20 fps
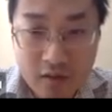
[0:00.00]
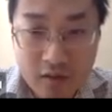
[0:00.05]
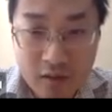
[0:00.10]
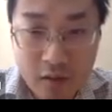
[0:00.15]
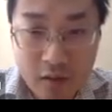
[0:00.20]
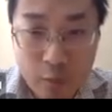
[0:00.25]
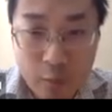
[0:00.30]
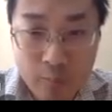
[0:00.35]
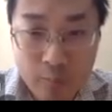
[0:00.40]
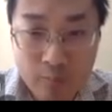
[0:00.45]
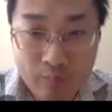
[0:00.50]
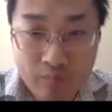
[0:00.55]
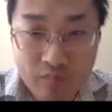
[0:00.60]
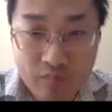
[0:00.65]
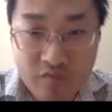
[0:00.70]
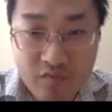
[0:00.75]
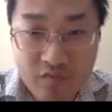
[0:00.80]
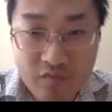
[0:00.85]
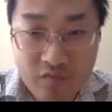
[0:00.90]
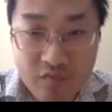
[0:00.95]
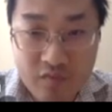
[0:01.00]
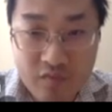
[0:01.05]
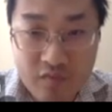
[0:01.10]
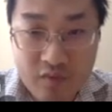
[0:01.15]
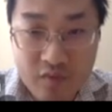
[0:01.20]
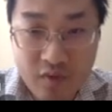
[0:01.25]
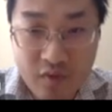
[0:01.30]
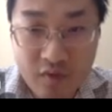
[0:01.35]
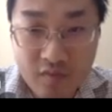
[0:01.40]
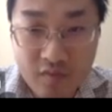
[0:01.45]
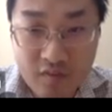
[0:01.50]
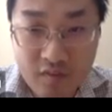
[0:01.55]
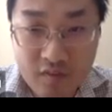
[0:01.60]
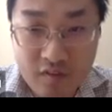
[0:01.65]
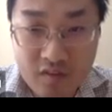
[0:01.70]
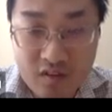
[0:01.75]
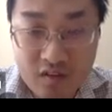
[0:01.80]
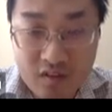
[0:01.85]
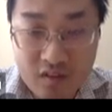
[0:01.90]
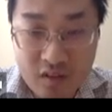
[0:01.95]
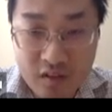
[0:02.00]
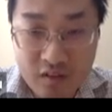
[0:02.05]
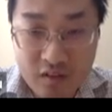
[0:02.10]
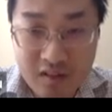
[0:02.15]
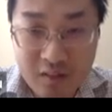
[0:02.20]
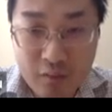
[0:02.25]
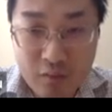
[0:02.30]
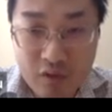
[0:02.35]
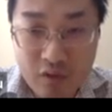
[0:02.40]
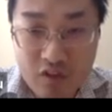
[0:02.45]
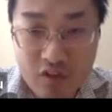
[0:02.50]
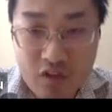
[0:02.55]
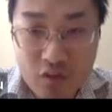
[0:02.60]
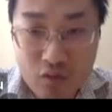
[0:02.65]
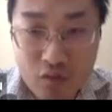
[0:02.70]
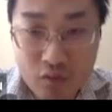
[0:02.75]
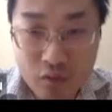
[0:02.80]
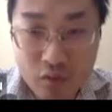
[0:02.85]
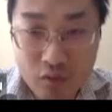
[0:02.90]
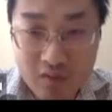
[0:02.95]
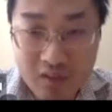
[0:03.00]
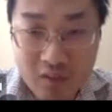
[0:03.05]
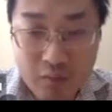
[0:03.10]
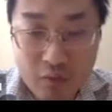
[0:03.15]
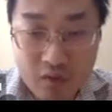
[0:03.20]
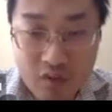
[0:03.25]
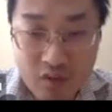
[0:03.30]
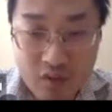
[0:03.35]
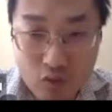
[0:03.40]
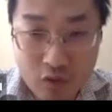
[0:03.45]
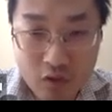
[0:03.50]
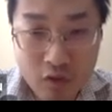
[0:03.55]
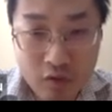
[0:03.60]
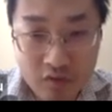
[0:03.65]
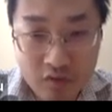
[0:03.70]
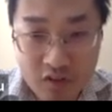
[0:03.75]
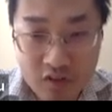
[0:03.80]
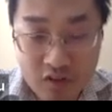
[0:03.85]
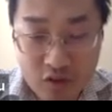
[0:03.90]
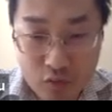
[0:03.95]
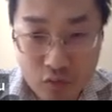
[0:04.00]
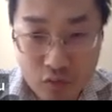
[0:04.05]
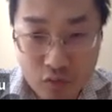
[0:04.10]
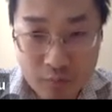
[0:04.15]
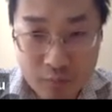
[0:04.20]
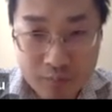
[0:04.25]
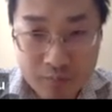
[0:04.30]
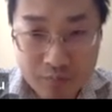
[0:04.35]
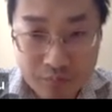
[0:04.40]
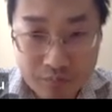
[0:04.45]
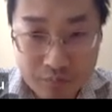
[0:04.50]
And this is a double square root integral.